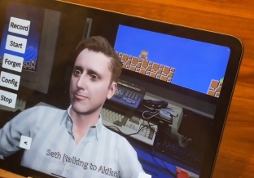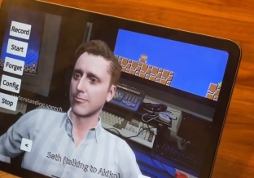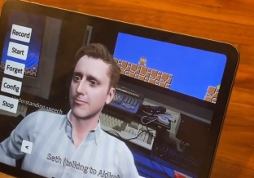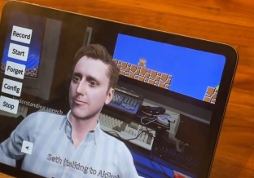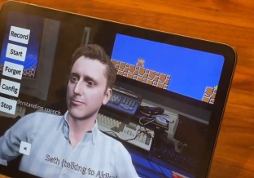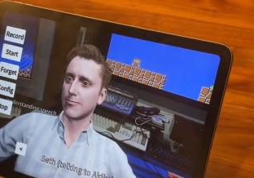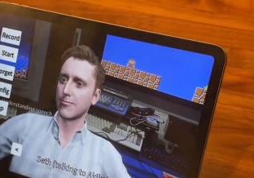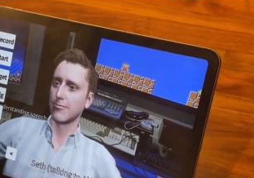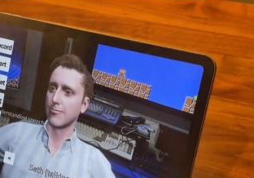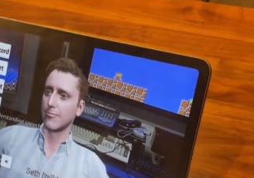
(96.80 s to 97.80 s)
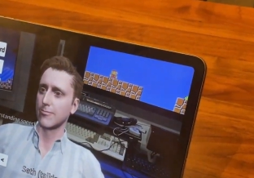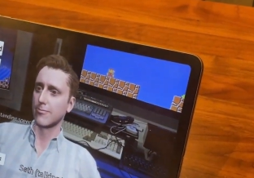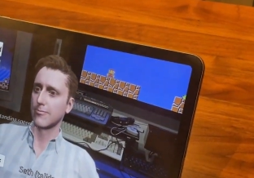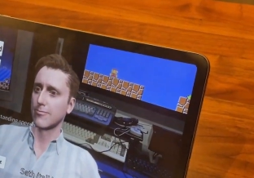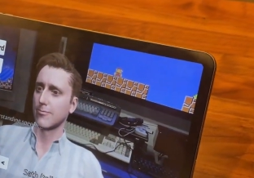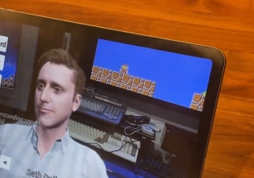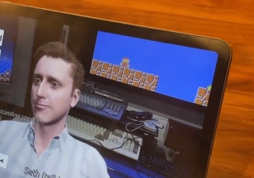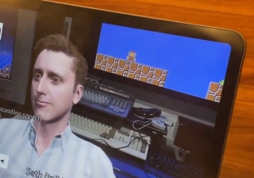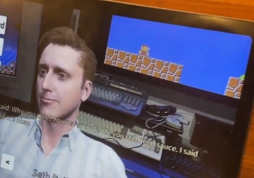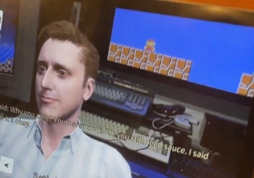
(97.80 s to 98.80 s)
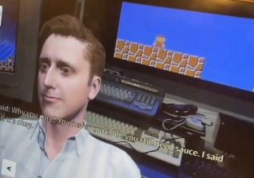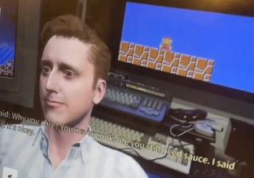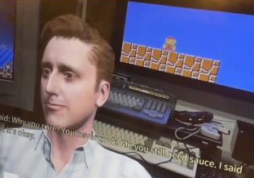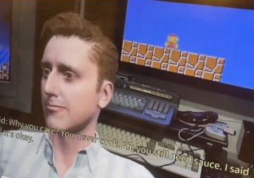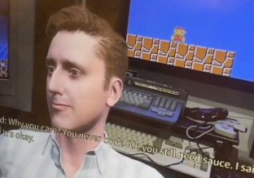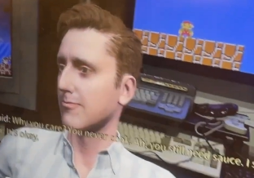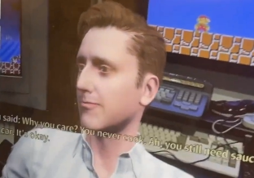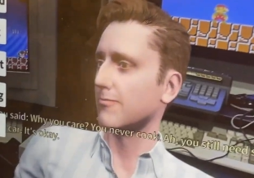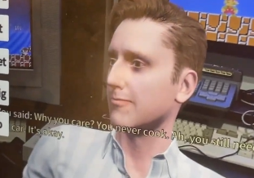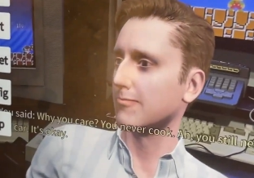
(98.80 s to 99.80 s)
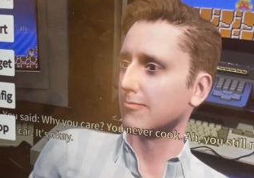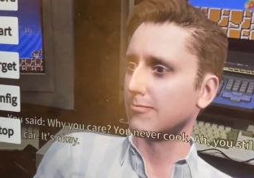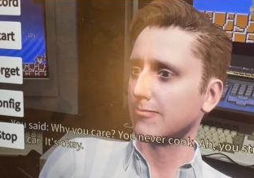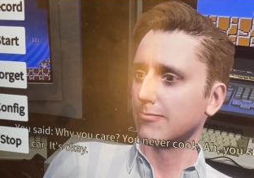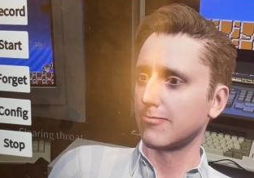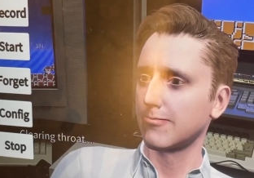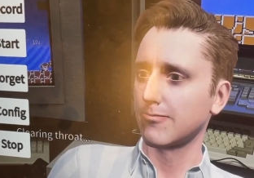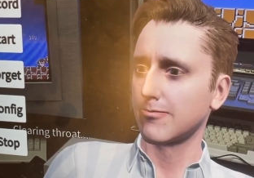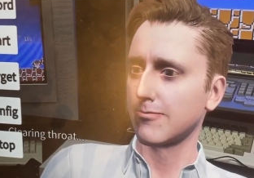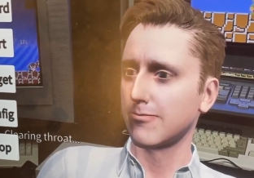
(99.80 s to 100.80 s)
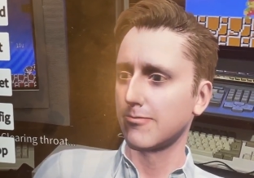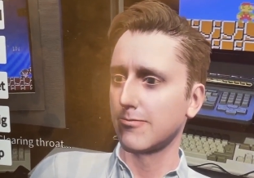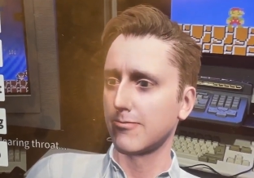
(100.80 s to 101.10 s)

[no speech]